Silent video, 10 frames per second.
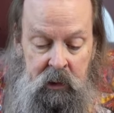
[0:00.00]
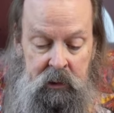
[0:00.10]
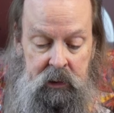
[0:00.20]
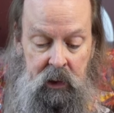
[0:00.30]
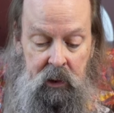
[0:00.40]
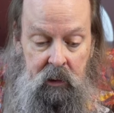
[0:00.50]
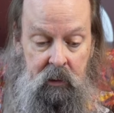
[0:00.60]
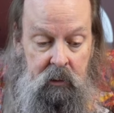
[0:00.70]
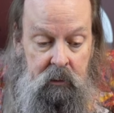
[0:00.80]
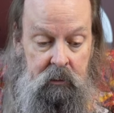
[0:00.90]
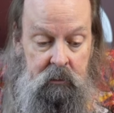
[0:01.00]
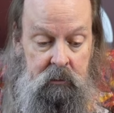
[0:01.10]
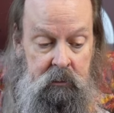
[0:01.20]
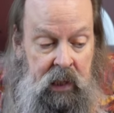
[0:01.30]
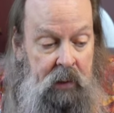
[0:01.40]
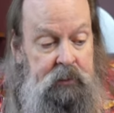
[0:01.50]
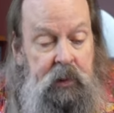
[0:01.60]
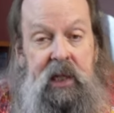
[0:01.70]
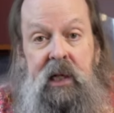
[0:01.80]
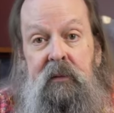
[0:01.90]
So that was
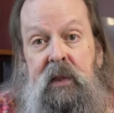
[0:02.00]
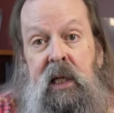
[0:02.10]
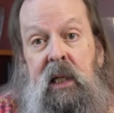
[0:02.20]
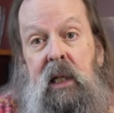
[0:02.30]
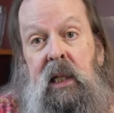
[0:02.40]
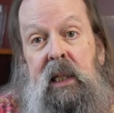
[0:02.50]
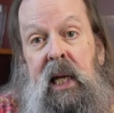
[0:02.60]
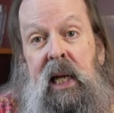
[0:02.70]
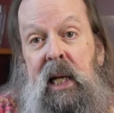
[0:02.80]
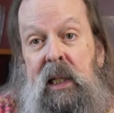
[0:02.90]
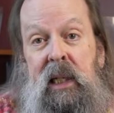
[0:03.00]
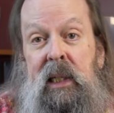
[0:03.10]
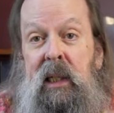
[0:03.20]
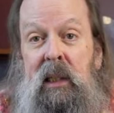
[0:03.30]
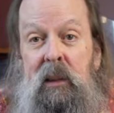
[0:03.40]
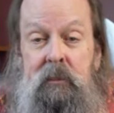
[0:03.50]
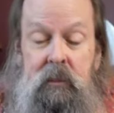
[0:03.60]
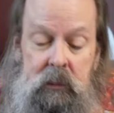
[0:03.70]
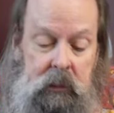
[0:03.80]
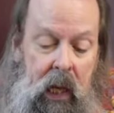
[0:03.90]
pretty nifty. Again, and I'm um,
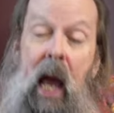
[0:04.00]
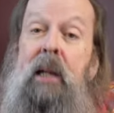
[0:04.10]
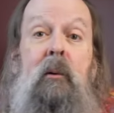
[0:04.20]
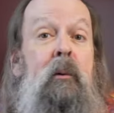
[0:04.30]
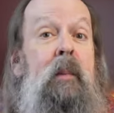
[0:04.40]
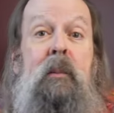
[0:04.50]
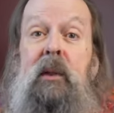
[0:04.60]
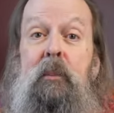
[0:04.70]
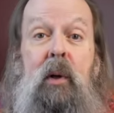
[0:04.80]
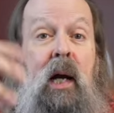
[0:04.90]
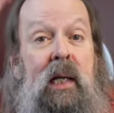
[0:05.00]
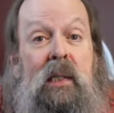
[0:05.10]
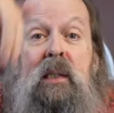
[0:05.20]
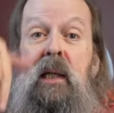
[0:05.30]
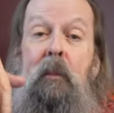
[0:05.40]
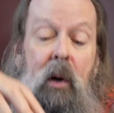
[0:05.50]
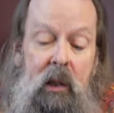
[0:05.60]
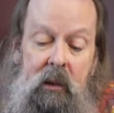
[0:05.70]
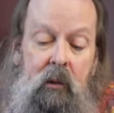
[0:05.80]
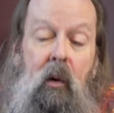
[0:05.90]
I don't remember the price. I bought
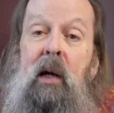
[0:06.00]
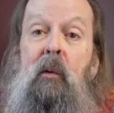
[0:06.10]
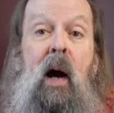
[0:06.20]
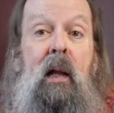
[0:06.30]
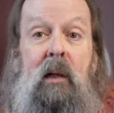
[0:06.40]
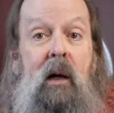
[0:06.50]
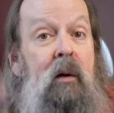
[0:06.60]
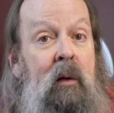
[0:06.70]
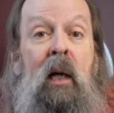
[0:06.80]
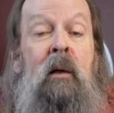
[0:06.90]
it quite a while ago.